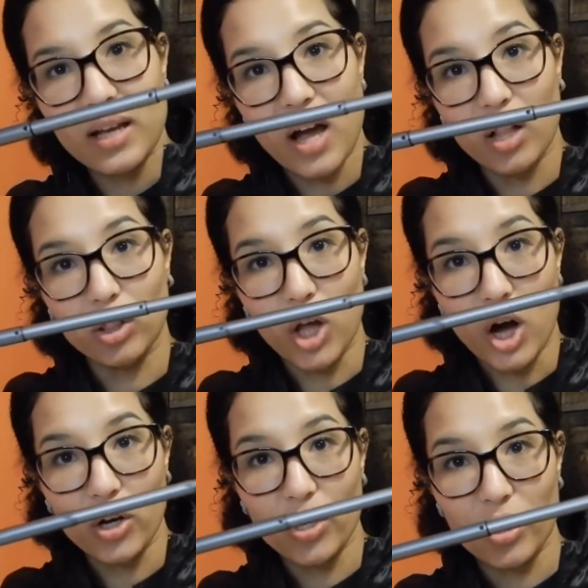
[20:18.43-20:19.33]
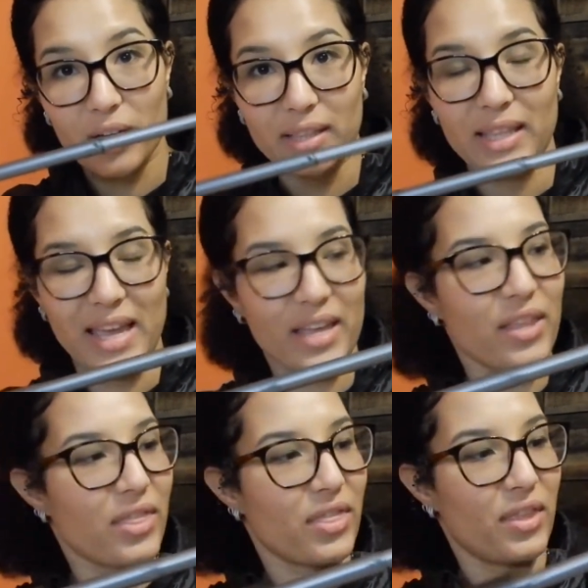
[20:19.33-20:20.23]
a longer
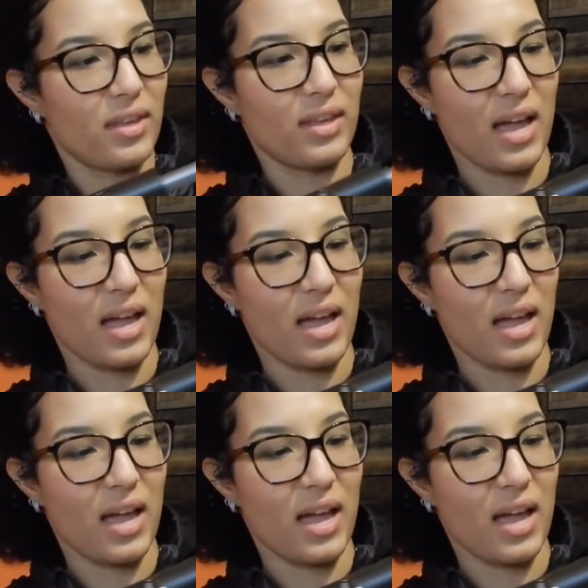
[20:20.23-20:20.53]
length.